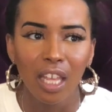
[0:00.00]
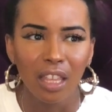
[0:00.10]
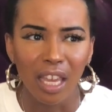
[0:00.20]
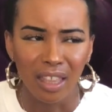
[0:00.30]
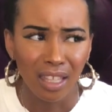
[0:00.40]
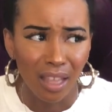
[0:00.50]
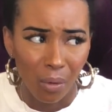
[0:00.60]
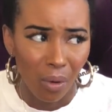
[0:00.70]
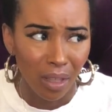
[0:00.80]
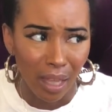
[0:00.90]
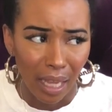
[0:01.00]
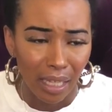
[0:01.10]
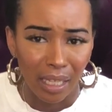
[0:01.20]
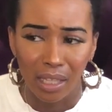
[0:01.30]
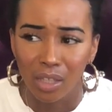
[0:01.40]
I think they want like
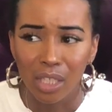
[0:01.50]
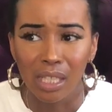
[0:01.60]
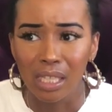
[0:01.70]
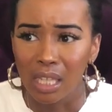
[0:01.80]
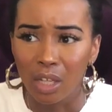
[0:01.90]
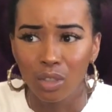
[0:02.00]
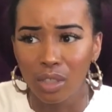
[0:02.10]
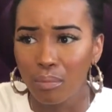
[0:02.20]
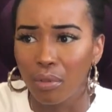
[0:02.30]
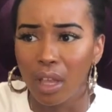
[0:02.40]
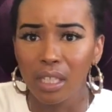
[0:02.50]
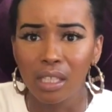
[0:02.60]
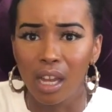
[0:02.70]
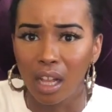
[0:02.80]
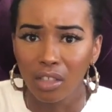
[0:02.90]
either
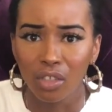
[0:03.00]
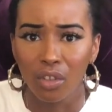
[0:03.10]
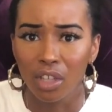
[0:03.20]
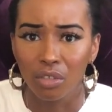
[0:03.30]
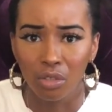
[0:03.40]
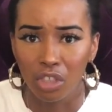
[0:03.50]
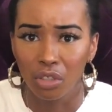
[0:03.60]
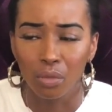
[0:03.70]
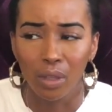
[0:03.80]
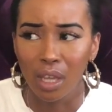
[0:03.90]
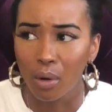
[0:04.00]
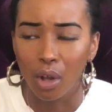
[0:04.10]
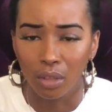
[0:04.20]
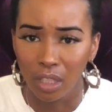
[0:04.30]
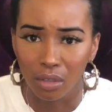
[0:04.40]
$600+ for those shoes when they were
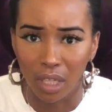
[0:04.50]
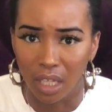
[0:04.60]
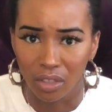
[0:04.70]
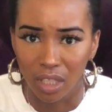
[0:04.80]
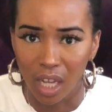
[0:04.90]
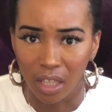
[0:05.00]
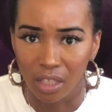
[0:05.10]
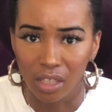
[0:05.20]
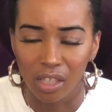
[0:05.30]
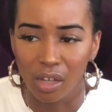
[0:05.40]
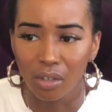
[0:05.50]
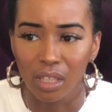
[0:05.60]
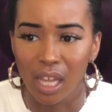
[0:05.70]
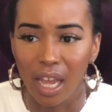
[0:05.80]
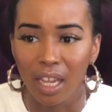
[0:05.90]
only $300. So it's
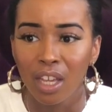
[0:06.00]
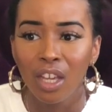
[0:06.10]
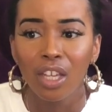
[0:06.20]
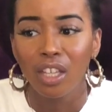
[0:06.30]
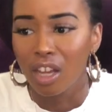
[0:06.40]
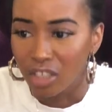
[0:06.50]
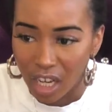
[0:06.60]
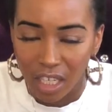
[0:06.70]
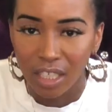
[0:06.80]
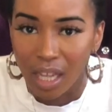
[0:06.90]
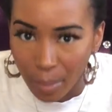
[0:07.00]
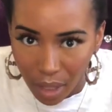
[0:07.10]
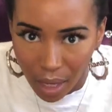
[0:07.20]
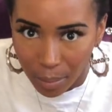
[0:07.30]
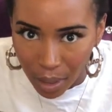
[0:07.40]
like, y'all trying to double
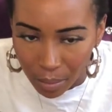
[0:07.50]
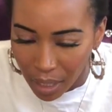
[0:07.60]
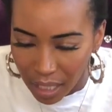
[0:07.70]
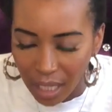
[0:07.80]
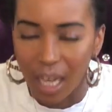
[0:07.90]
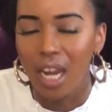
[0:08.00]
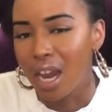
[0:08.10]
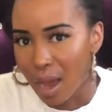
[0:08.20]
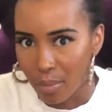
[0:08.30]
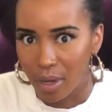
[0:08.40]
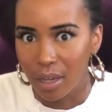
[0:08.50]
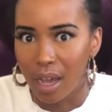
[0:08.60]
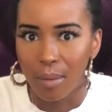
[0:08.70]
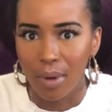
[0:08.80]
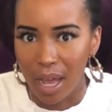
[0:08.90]
up your money. Nah, bruh,
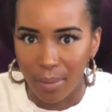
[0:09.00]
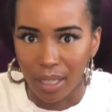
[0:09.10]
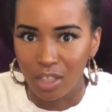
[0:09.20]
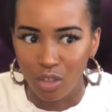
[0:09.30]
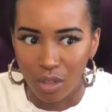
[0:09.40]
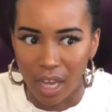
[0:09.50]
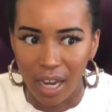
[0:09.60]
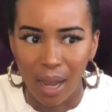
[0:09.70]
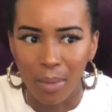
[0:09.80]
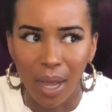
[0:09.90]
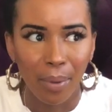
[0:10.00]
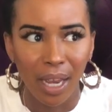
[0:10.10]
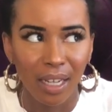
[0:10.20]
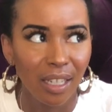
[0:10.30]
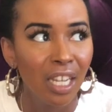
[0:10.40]
I'm not about to do that. I'm not
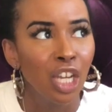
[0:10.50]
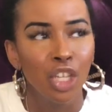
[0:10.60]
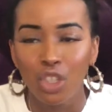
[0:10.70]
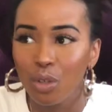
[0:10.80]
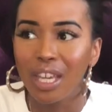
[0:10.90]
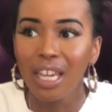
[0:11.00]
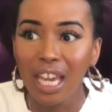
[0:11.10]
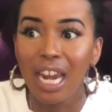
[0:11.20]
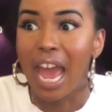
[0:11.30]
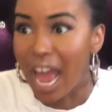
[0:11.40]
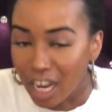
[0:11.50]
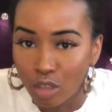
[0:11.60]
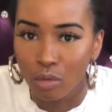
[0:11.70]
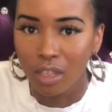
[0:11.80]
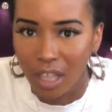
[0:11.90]
paying. You can get
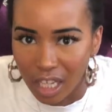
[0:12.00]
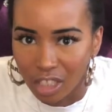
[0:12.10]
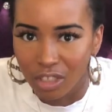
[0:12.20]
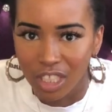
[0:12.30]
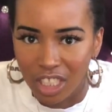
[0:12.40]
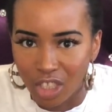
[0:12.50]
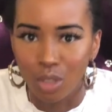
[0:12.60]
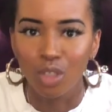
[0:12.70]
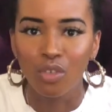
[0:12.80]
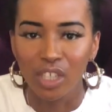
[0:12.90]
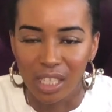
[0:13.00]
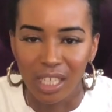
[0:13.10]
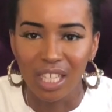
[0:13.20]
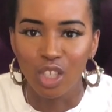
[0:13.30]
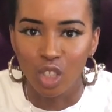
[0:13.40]
actual luxury shoes for
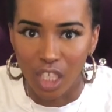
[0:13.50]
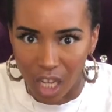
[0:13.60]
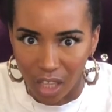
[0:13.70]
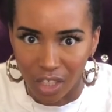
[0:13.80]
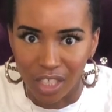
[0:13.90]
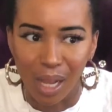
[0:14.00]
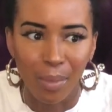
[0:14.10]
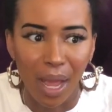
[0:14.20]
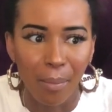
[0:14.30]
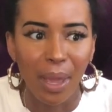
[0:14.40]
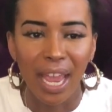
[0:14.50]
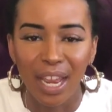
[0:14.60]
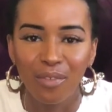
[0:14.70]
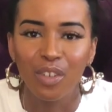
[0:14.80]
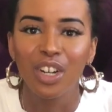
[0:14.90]
$600. I'm not
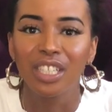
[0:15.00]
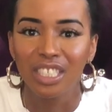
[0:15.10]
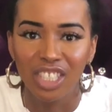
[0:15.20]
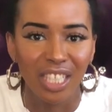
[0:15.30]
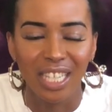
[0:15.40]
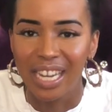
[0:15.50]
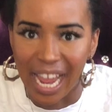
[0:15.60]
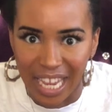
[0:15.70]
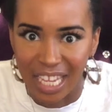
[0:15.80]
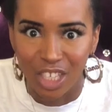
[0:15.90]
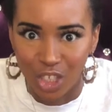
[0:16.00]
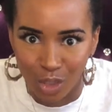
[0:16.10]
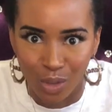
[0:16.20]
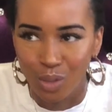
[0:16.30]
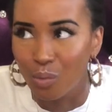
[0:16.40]
paying for just Nike
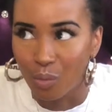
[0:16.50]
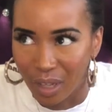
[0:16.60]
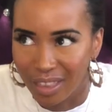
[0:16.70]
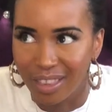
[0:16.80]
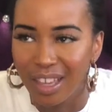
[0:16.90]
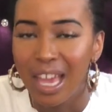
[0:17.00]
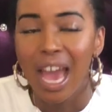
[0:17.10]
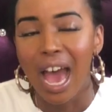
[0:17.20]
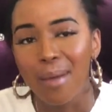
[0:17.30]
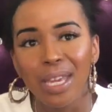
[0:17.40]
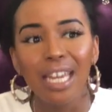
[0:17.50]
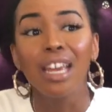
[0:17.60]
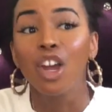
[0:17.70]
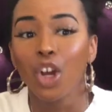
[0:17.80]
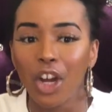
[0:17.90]
shoes with, I mean,
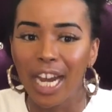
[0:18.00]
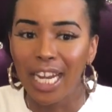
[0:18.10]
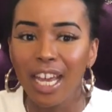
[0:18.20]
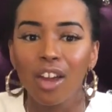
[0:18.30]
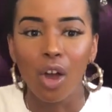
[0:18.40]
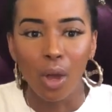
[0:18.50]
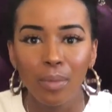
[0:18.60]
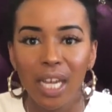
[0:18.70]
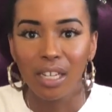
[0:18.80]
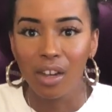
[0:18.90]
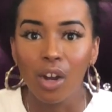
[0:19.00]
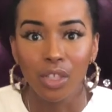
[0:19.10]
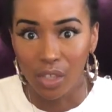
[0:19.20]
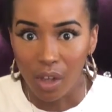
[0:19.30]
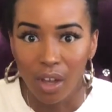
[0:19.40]
granted, Comme des
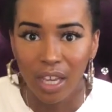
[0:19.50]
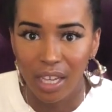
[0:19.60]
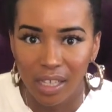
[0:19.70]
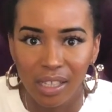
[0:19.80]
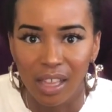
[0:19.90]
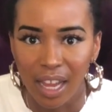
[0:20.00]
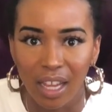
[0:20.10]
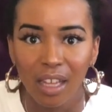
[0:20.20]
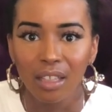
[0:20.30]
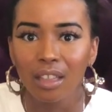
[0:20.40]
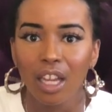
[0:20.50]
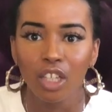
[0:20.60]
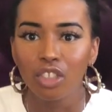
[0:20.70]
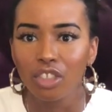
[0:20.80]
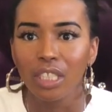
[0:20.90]
Garçons is like a
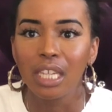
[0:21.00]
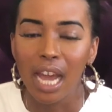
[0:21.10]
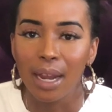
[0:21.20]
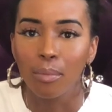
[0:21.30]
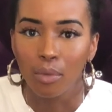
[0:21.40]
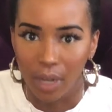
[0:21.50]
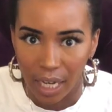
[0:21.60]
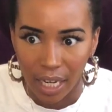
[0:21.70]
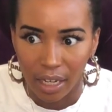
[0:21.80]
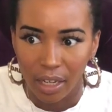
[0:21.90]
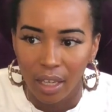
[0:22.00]
luxury type brand.